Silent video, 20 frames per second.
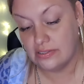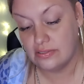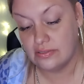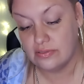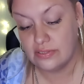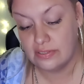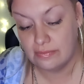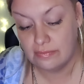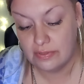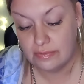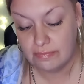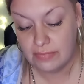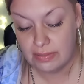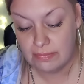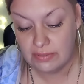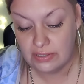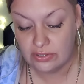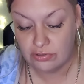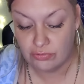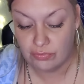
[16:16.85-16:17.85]
So someone
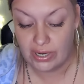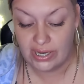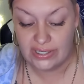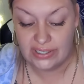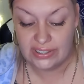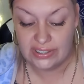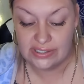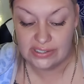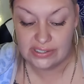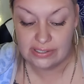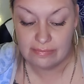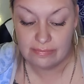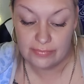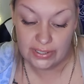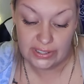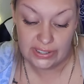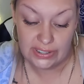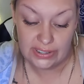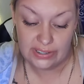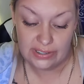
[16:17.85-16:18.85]
may be threatening
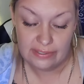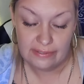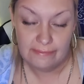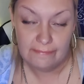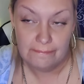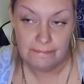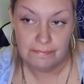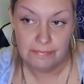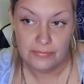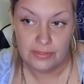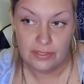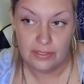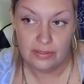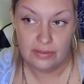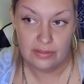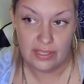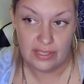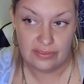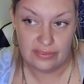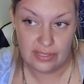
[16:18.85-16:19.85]
somebody
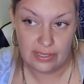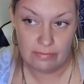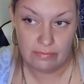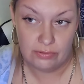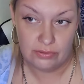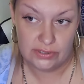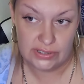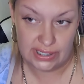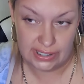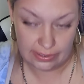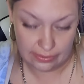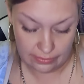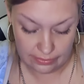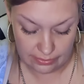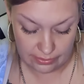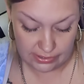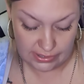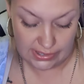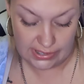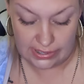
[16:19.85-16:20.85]
that they will tell
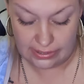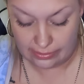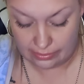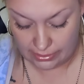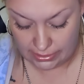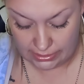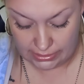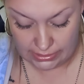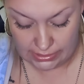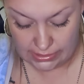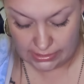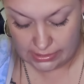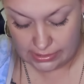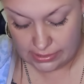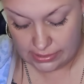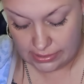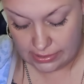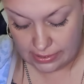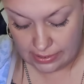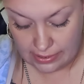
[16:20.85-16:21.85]
their
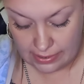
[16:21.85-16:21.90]
secrets